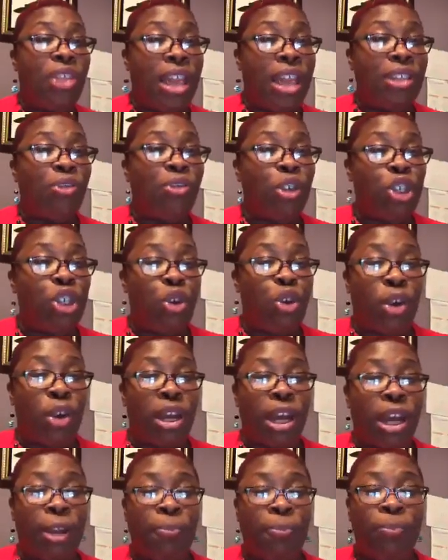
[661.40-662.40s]
Thanks for
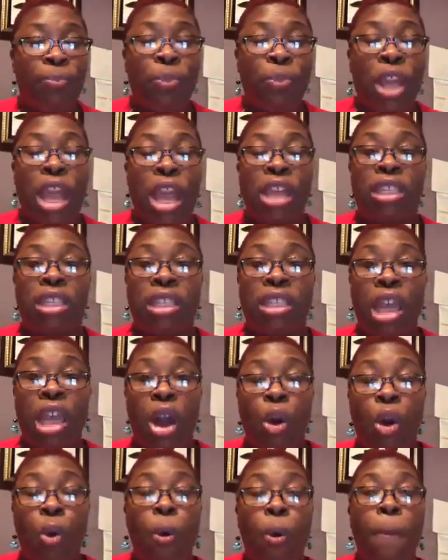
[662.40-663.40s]
joining.
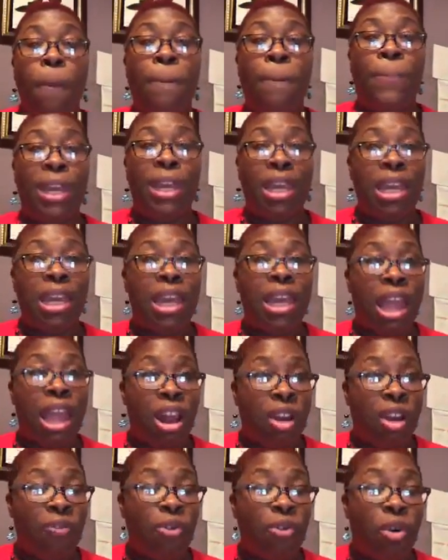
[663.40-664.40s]
So be
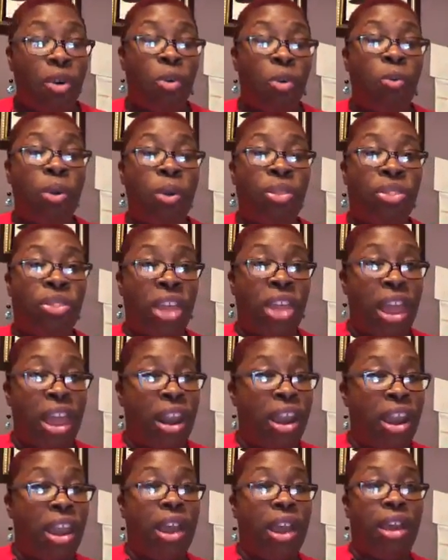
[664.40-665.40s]
careful with
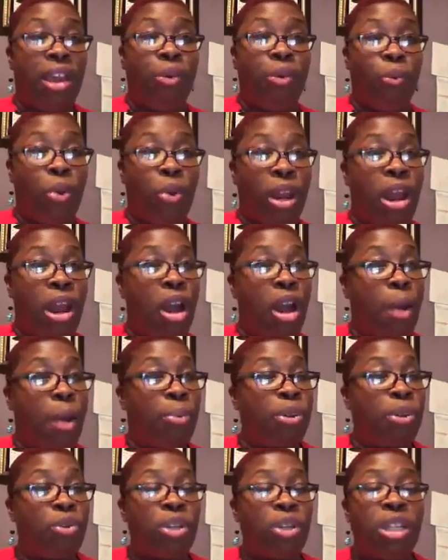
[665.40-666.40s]
that. When
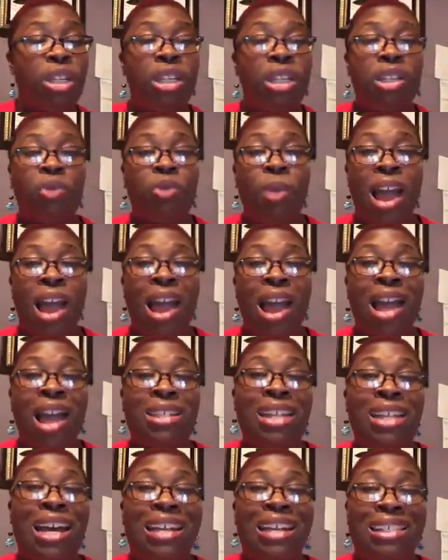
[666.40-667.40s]
opportunities
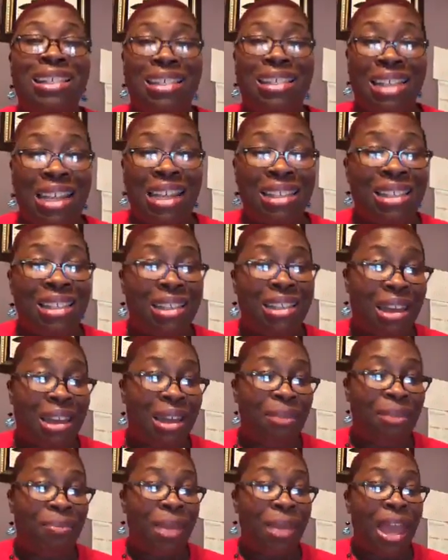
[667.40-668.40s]
arise, assess
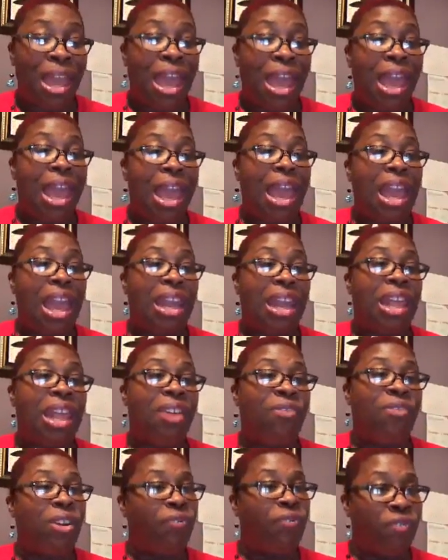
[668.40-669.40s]
them. And
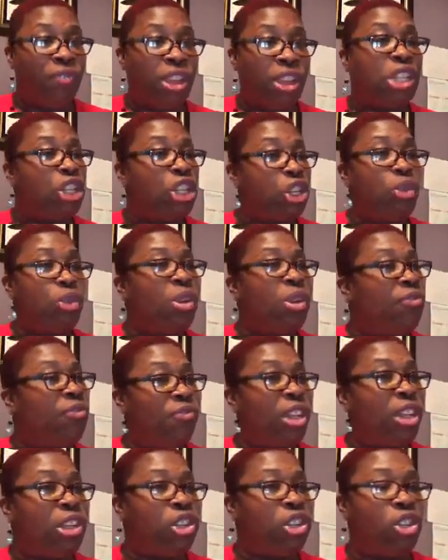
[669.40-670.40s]
if it fits you, it
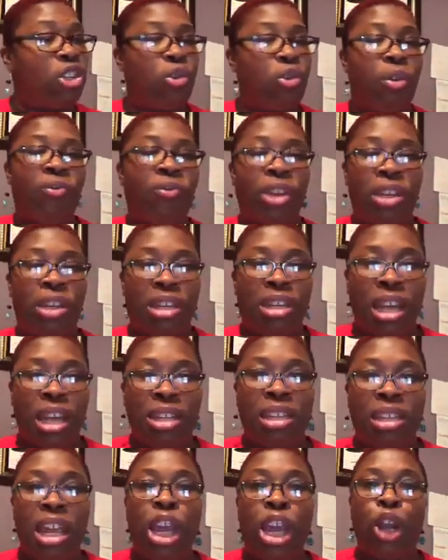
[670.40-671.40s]
fits you. If it
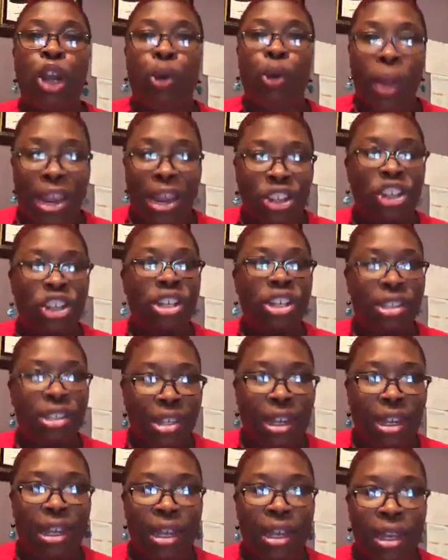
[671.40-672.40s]
doesn't,
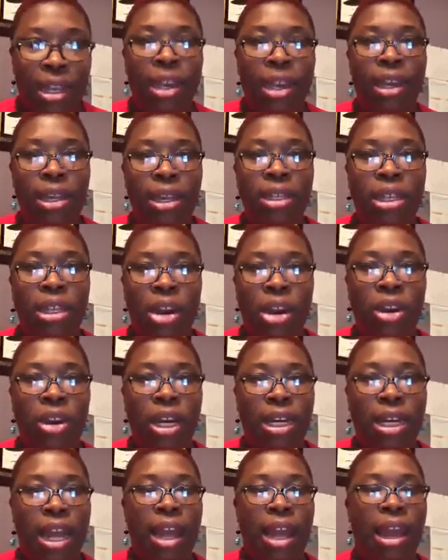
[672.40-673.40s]
graciously turn
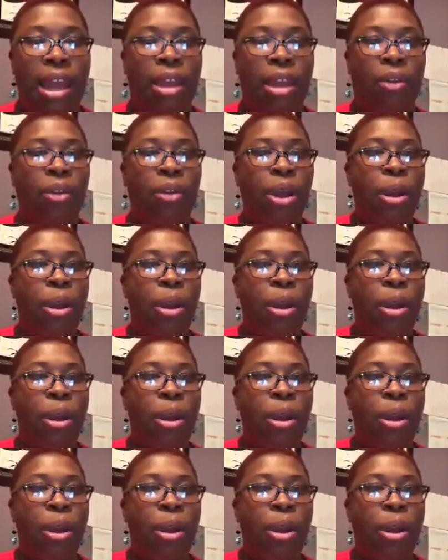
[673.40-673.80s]
it down.